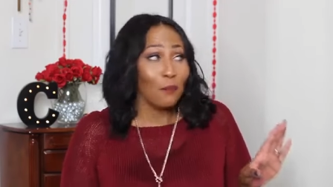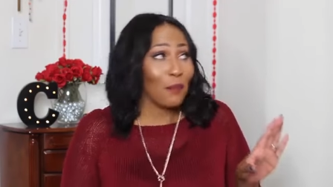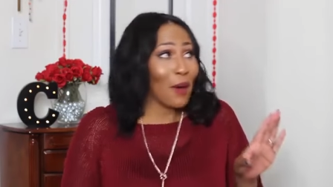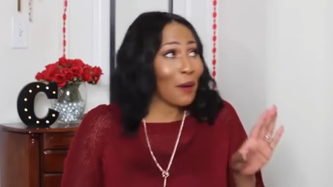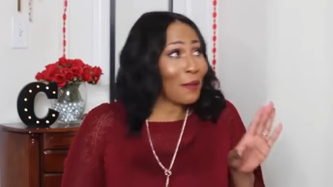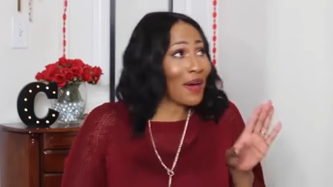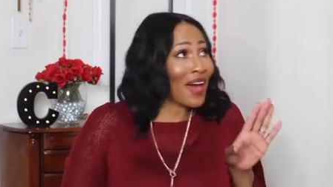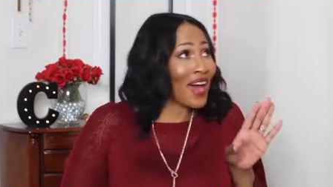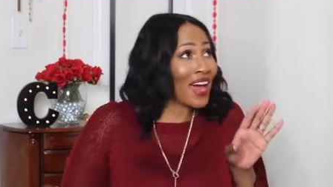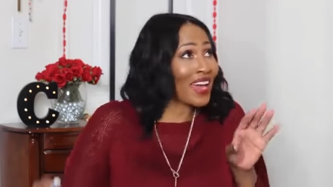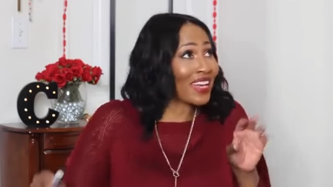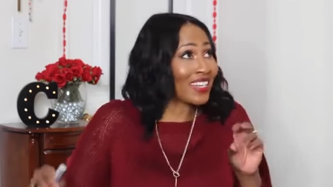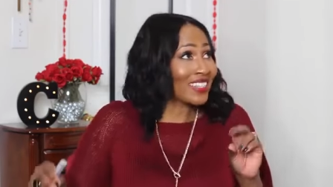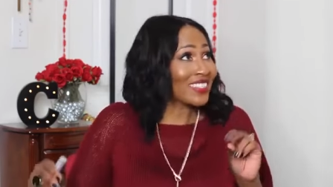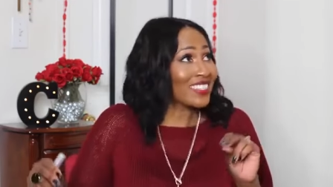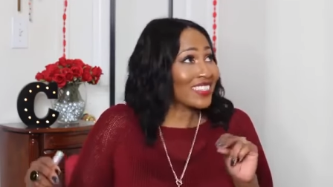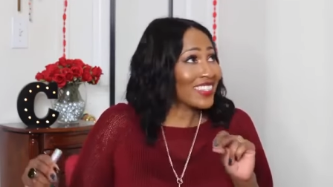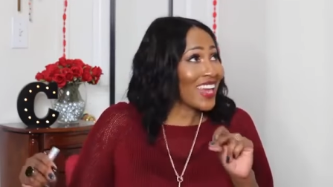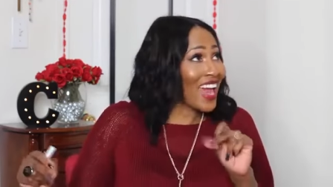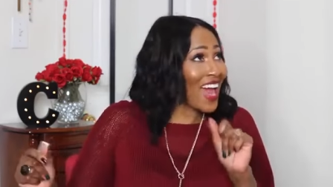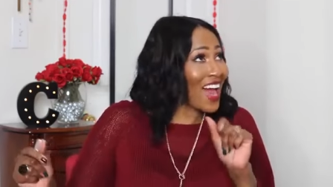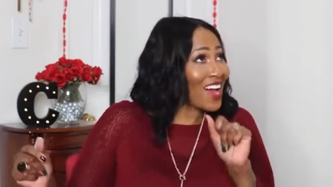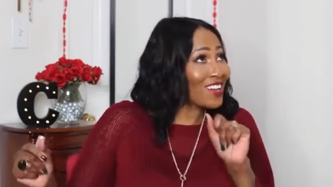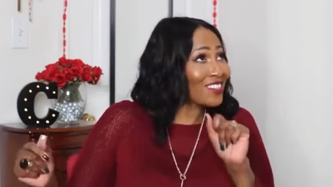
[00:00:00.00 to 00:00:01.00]
My mic
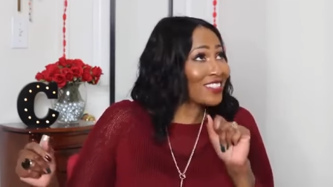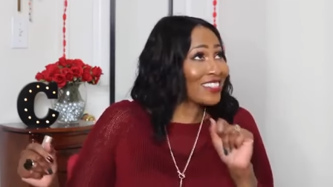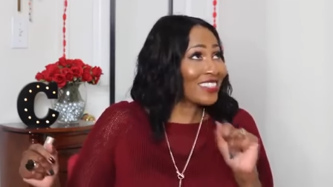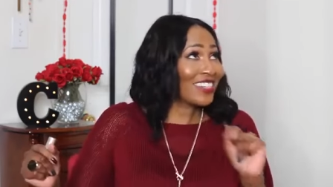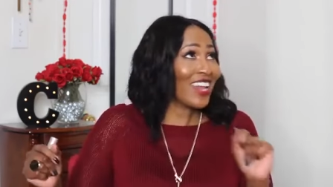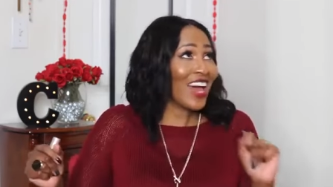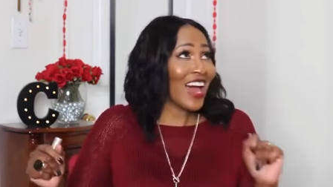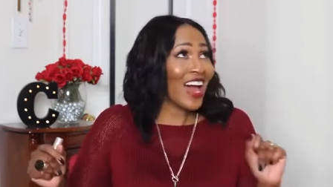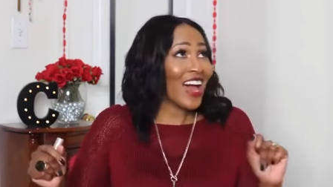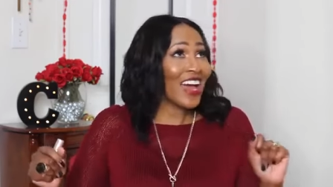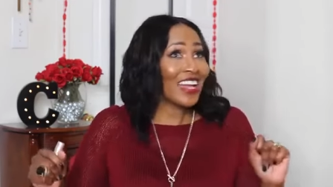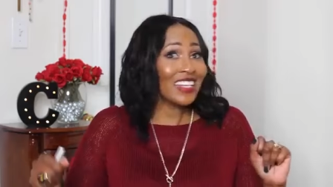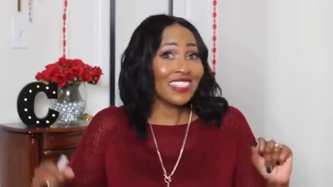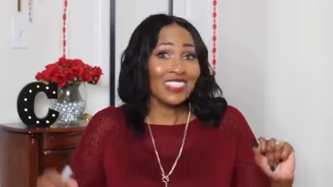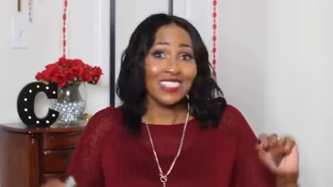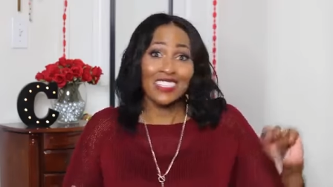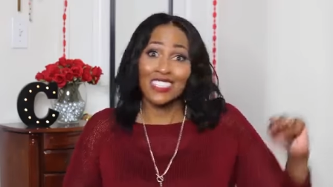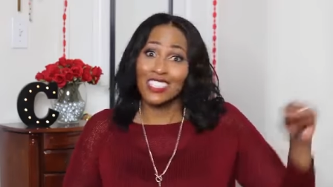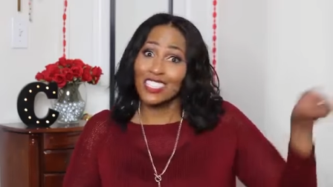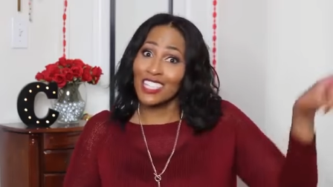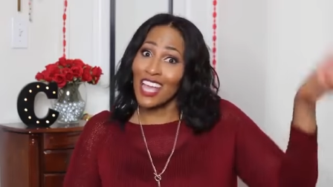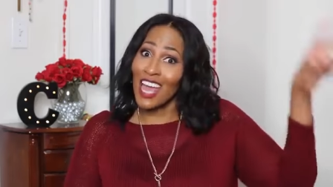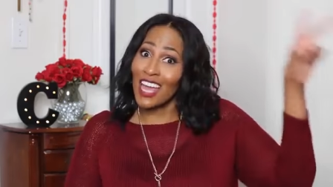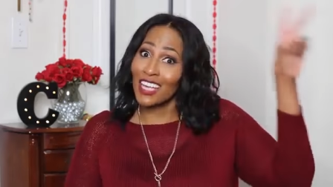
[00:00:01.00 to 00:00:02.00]
sounds
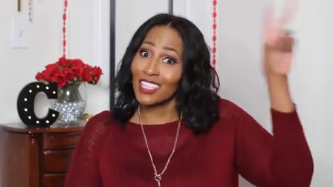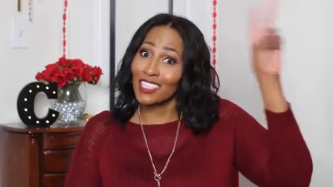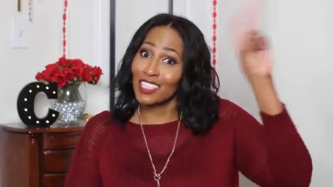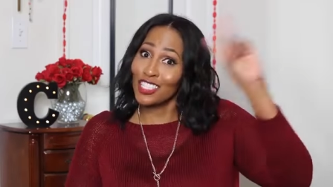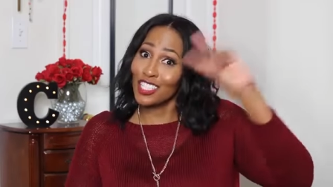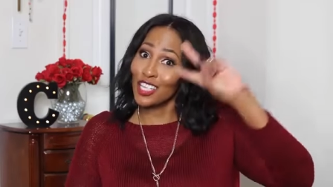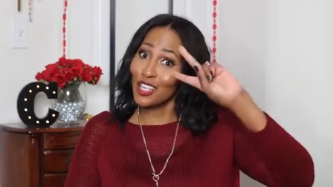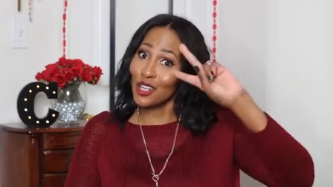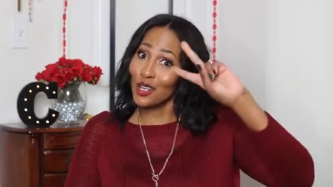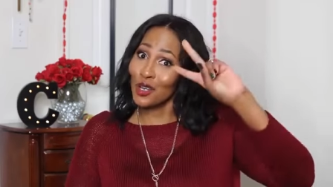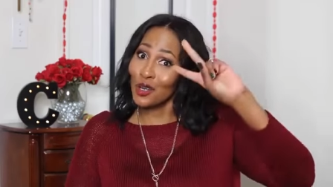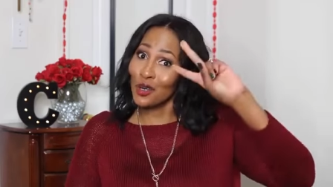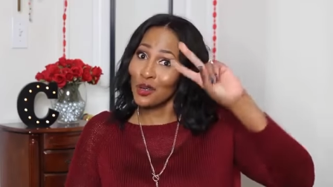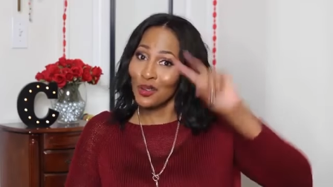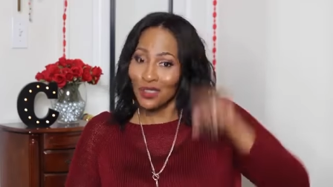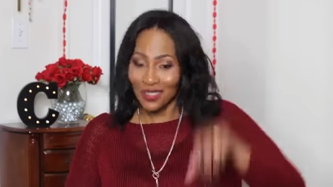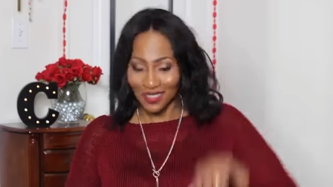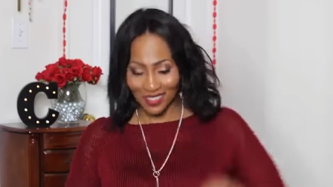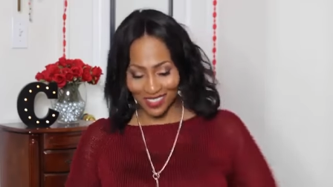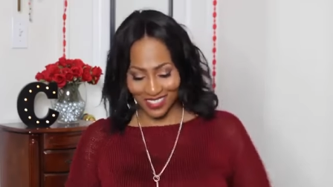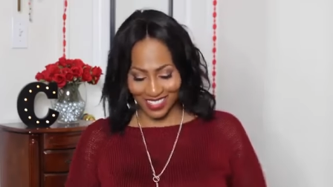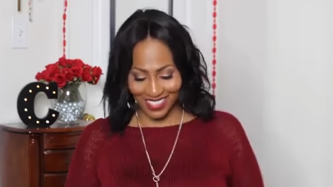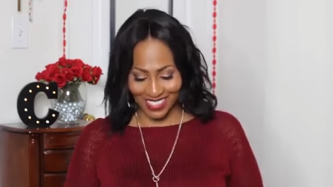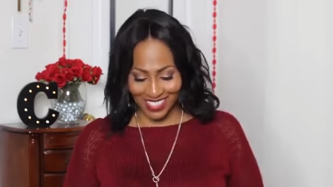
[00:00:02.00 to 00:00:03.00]
nice. Check 2.
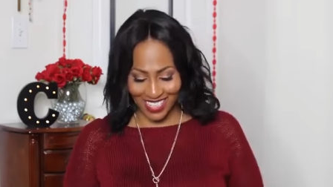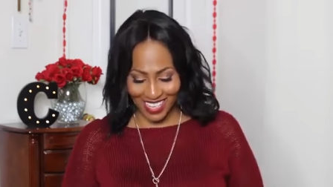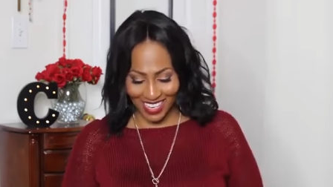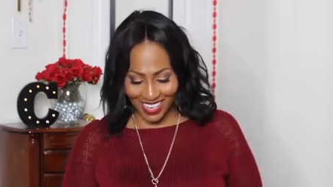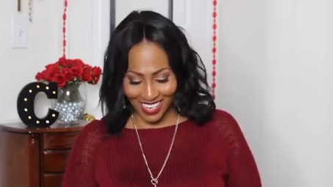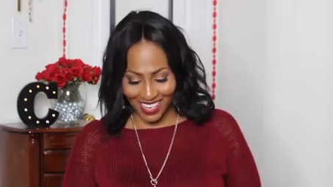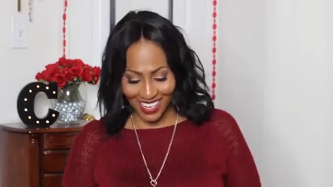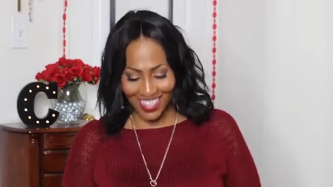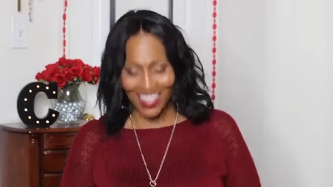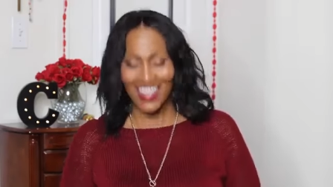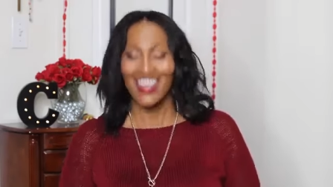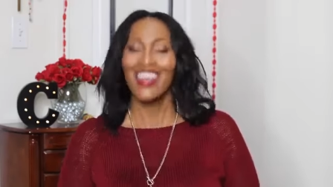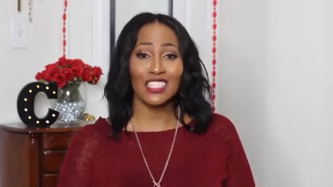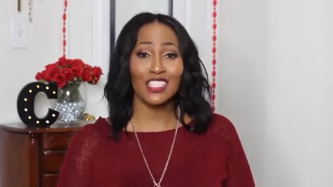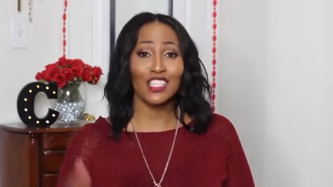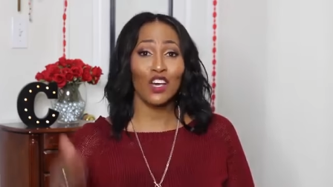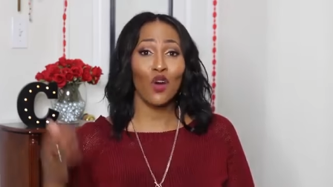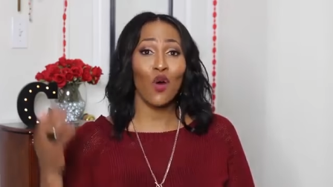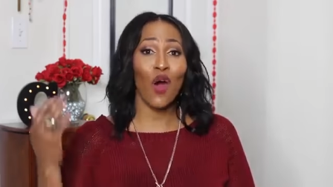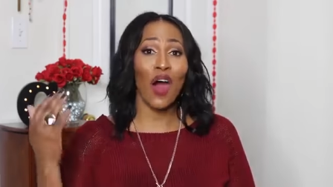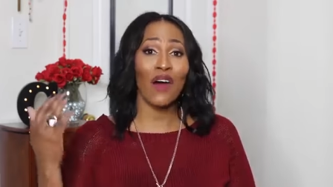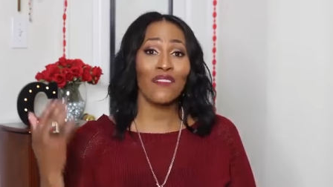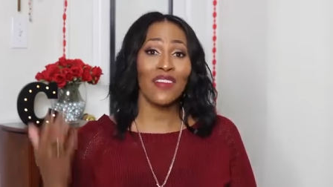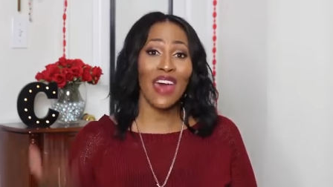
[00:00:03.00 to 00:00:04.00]
I'm just kidding.
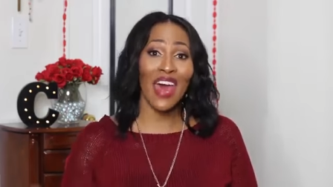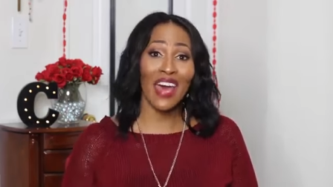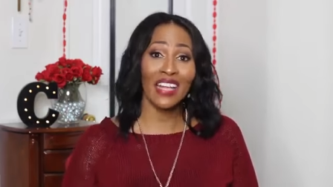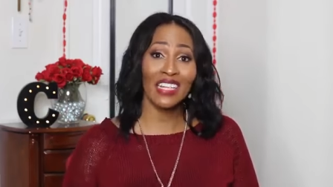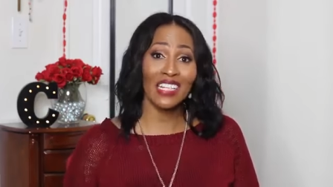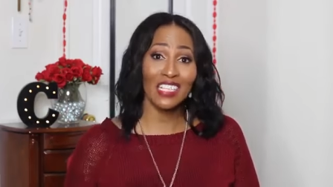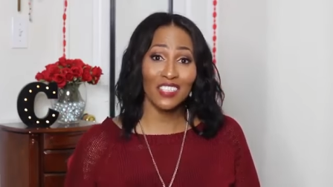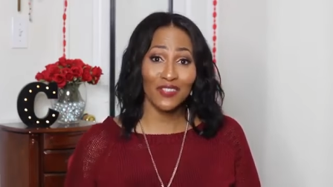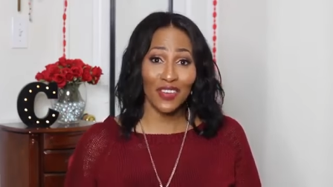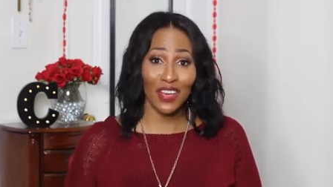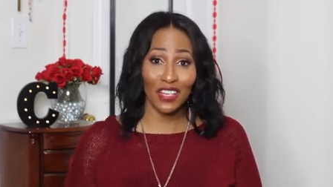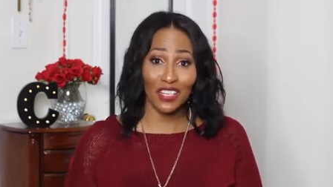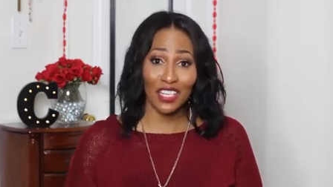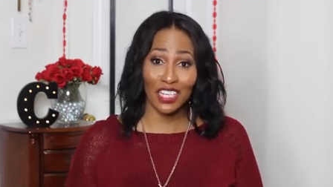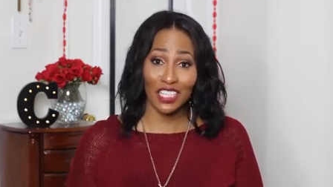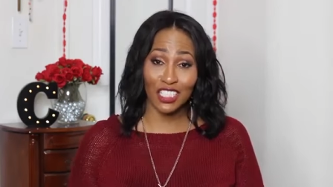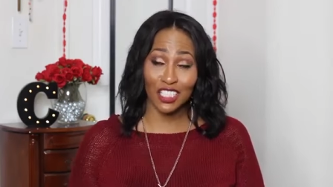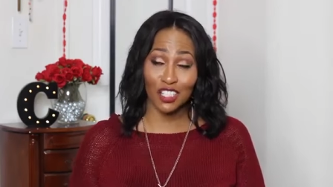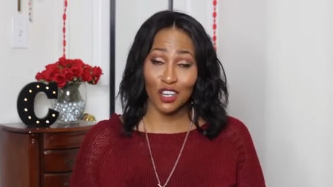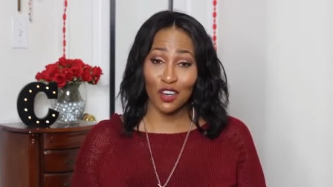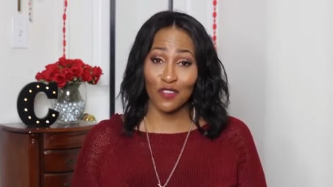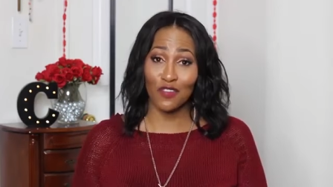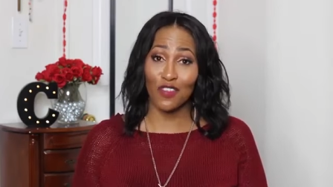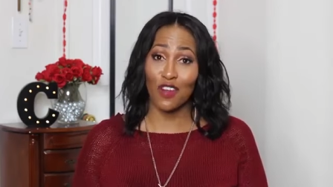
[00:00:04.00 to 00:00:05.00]
So I've had this
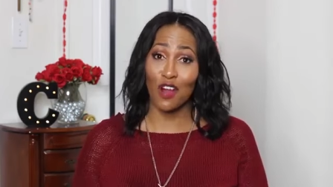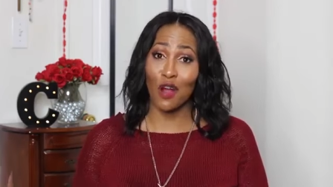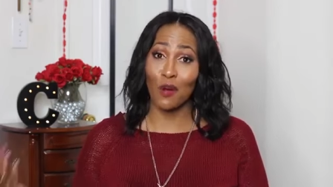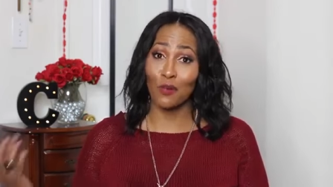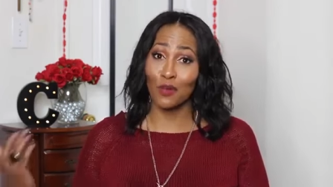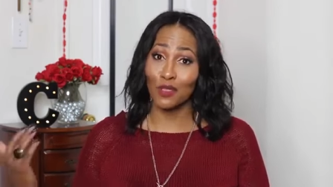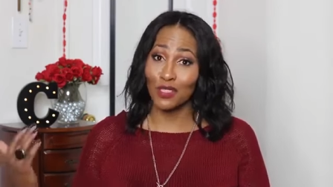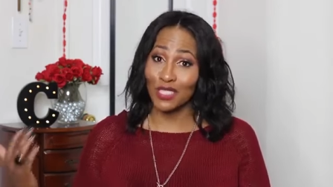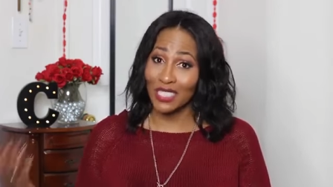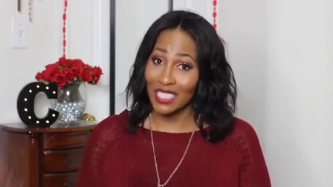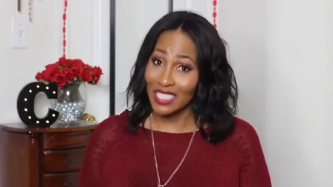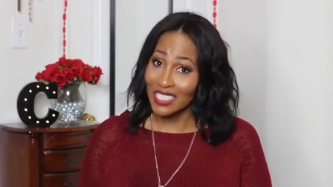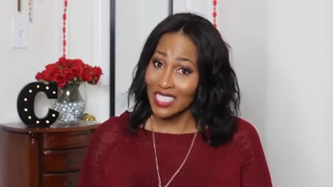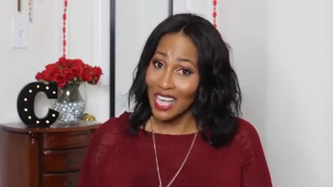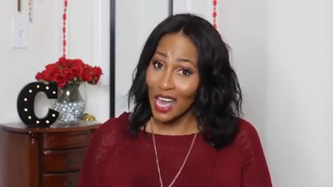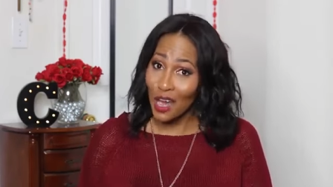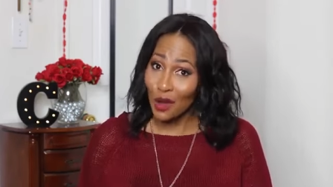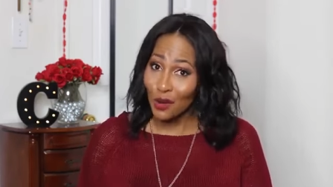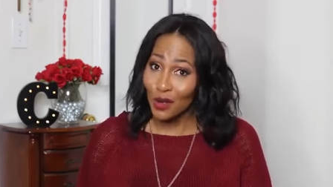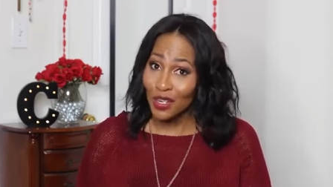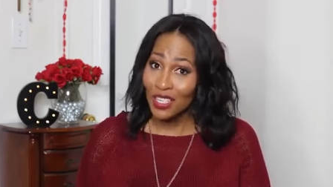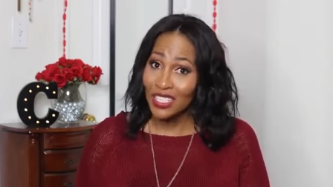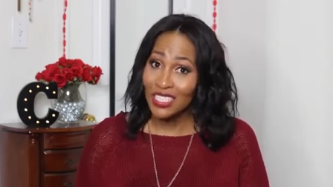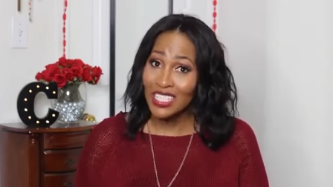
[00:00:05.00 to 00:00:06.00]
foundation on for almost 6
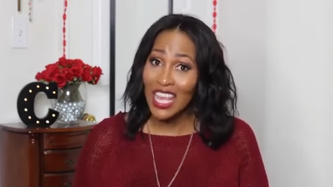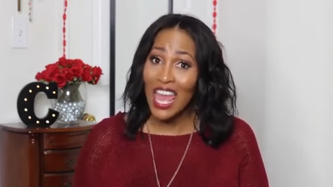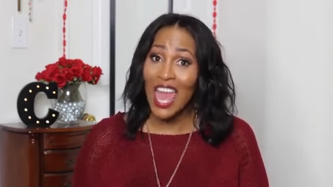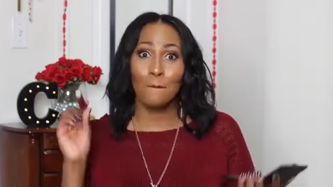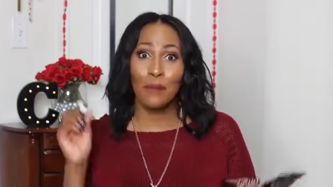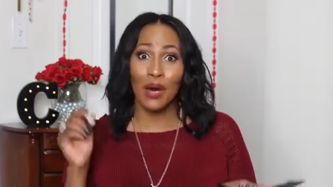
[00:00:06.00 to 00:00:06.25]
hours.